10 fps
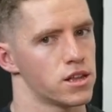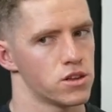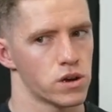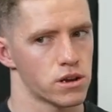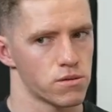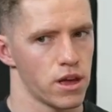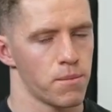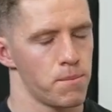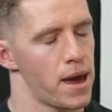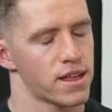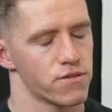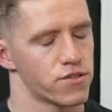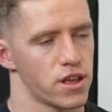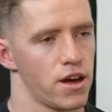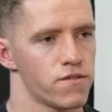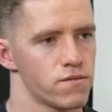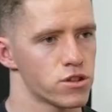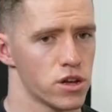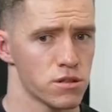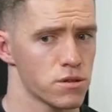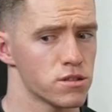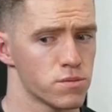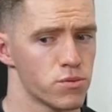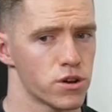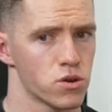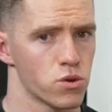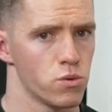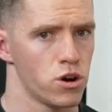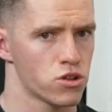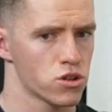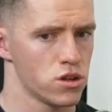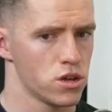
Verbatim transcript: and doing yeah massive stuff. So he's he's been pretty cool to watch.